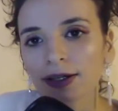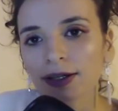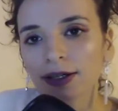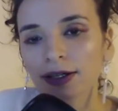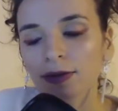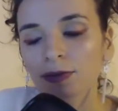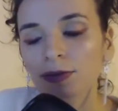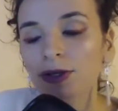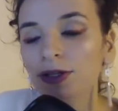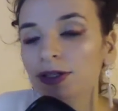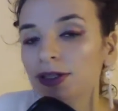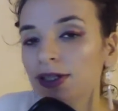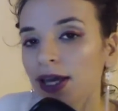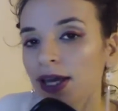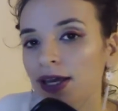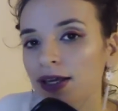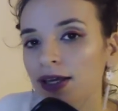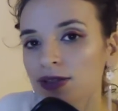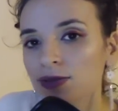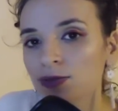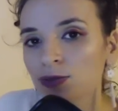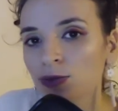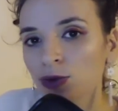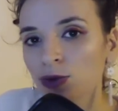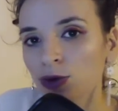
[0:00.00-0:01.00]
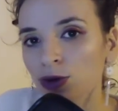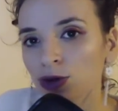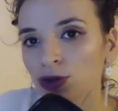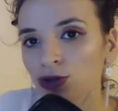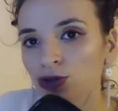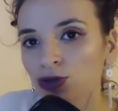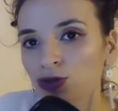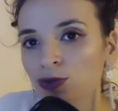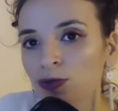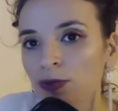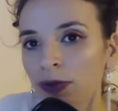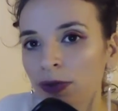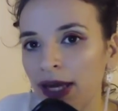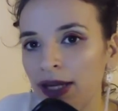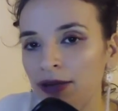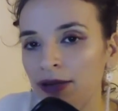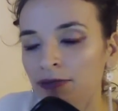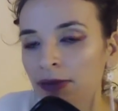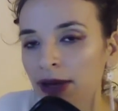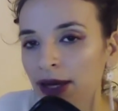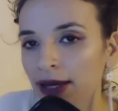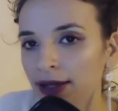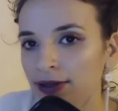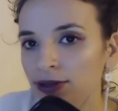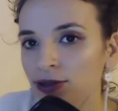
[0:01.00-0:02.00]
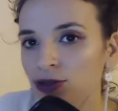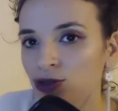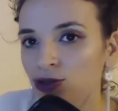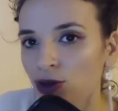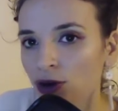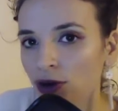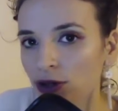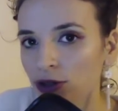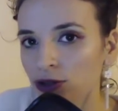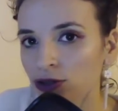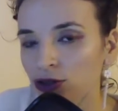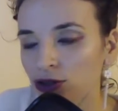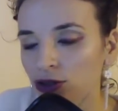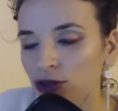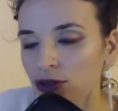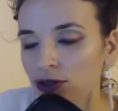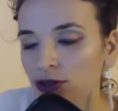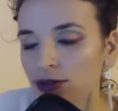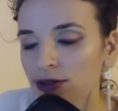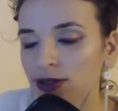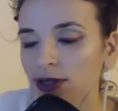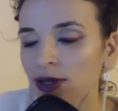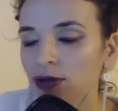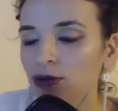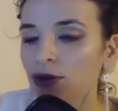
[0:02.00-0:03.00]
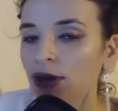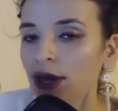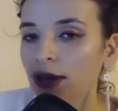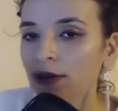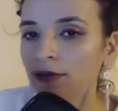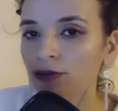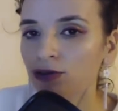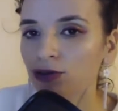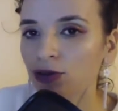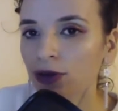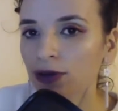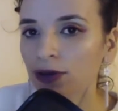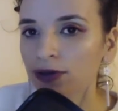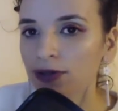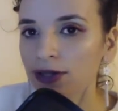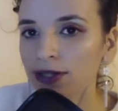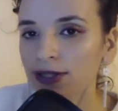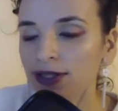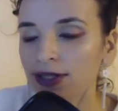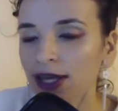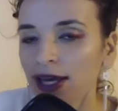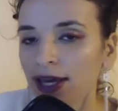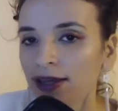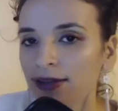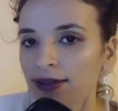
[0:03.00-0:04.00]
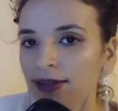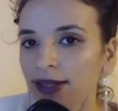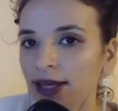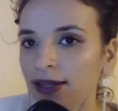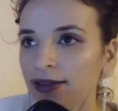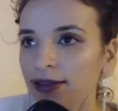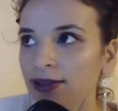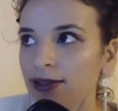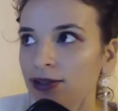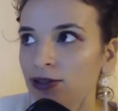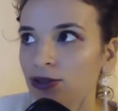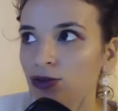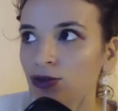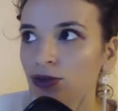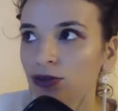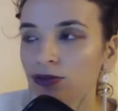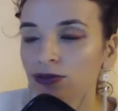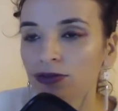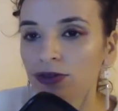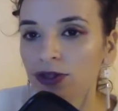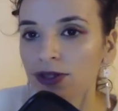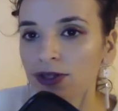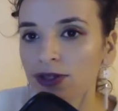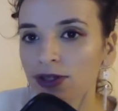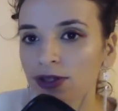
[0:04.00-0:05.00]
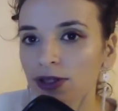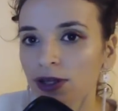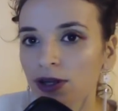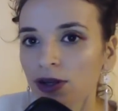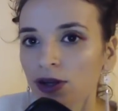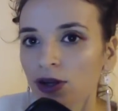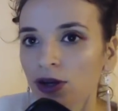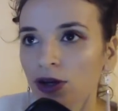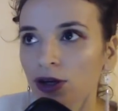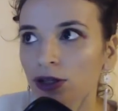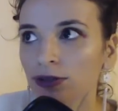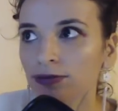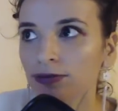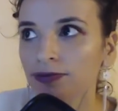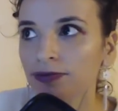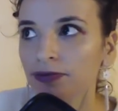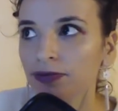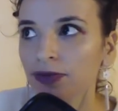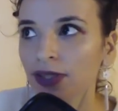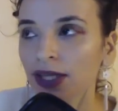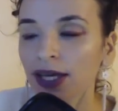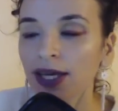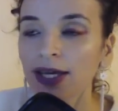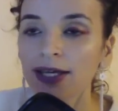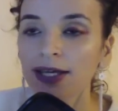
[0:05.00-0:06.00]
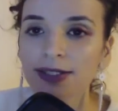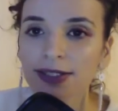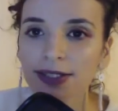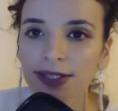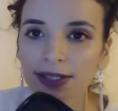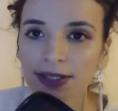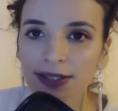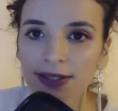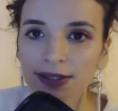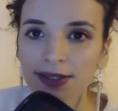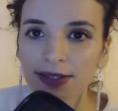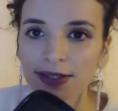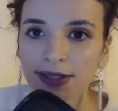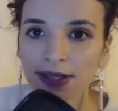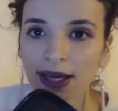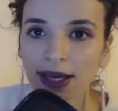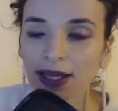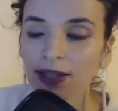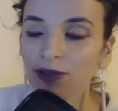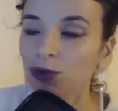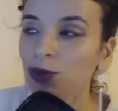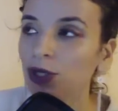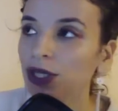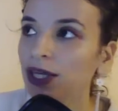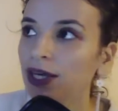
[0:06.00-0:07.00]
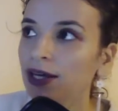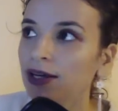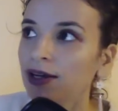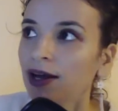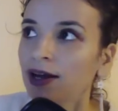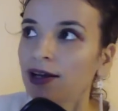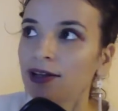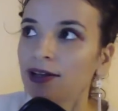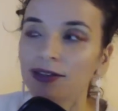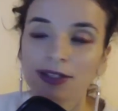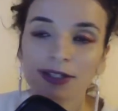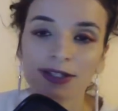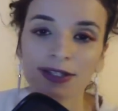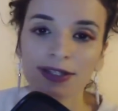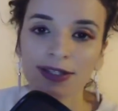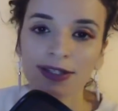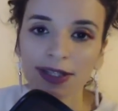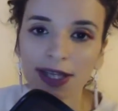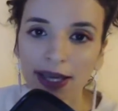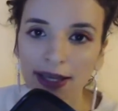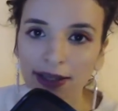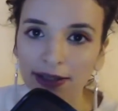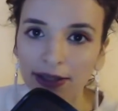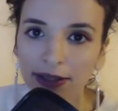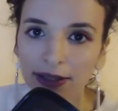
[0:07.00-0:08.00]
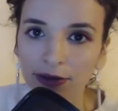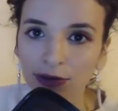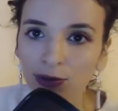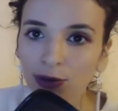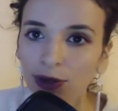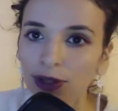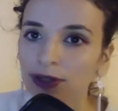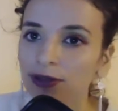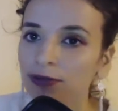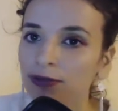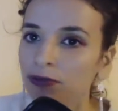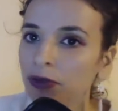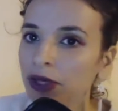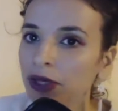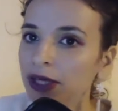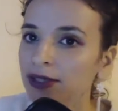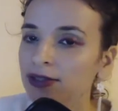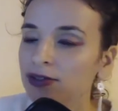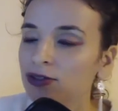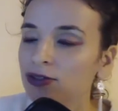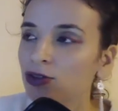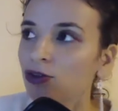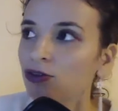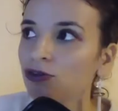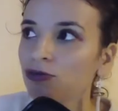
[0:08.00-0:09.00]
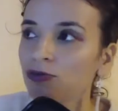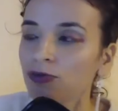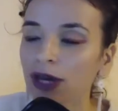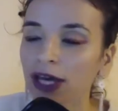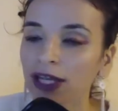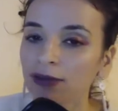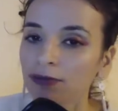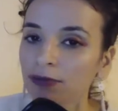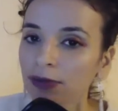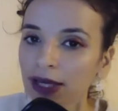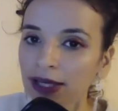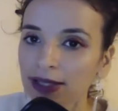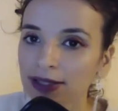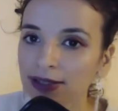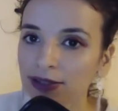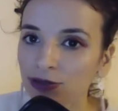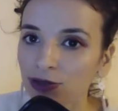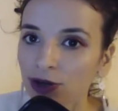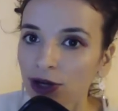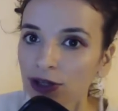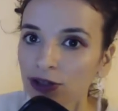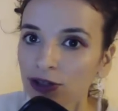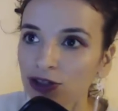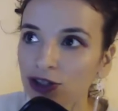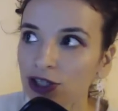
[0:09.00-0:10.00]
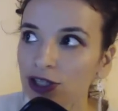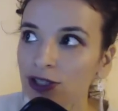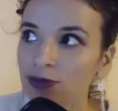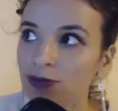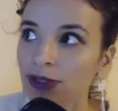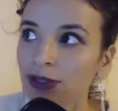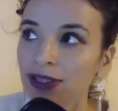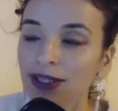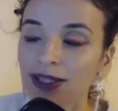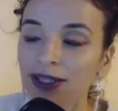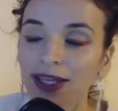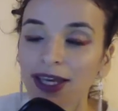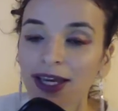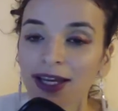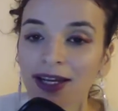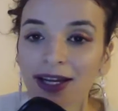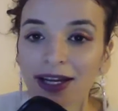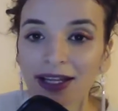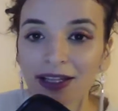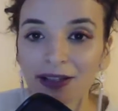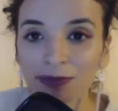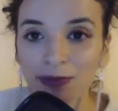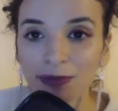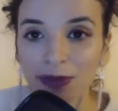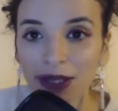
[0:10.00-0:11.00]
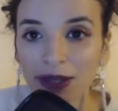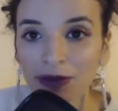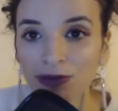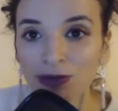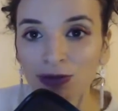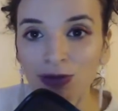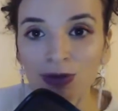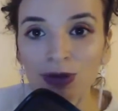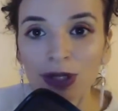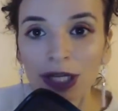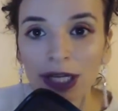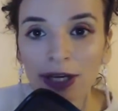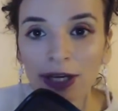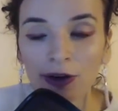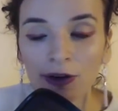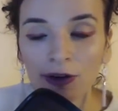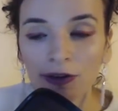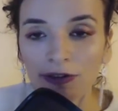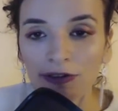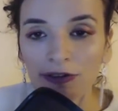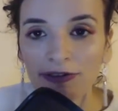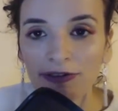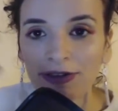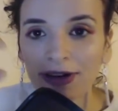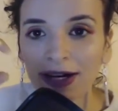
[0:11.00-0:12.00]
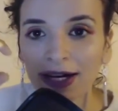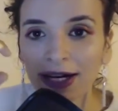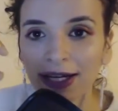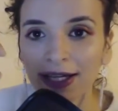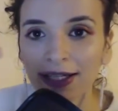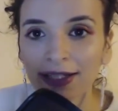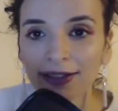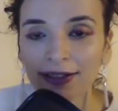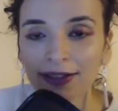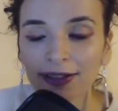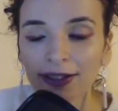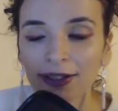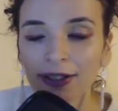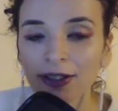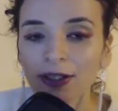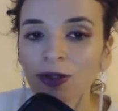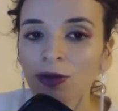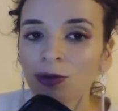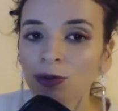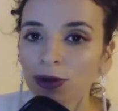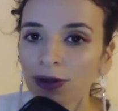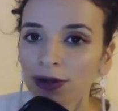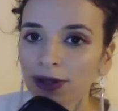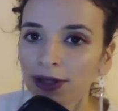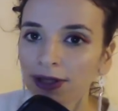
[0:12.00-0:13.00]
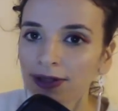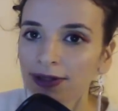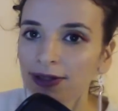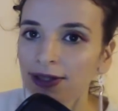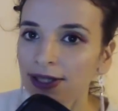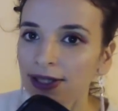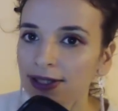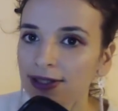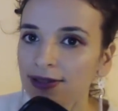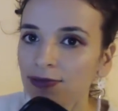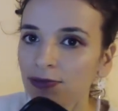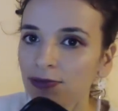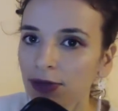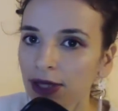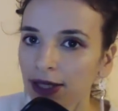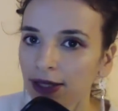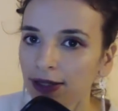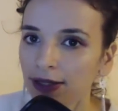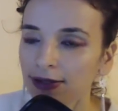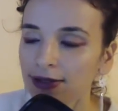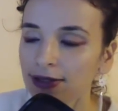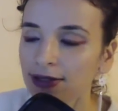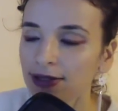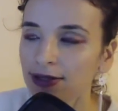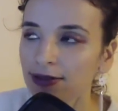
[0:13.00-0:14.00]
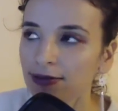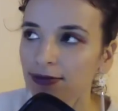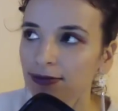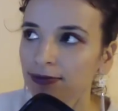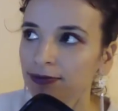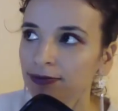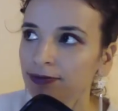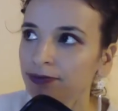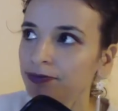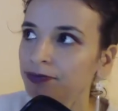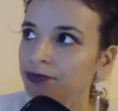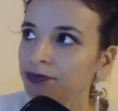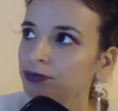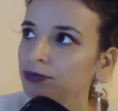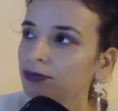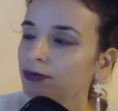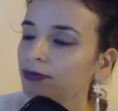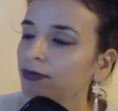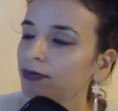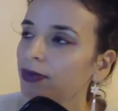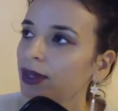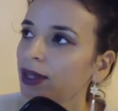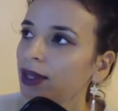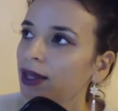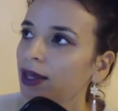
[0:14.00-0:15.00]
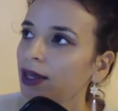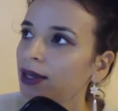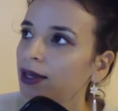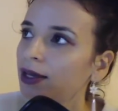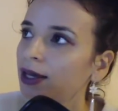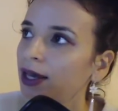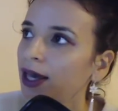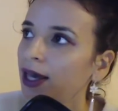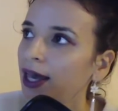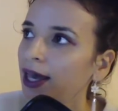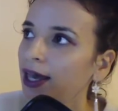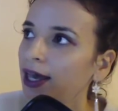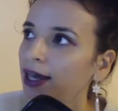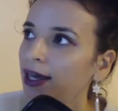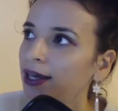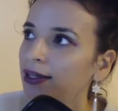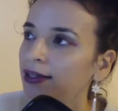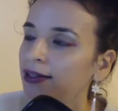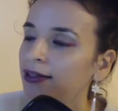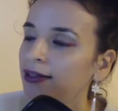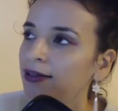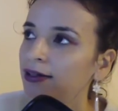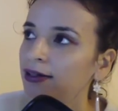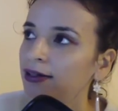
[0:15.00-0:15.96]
pertains more to man-made structures. So you have to understand that this universal law exists, and we can understand it with the means of man-made structures, but it cannot be fully confined within these means. And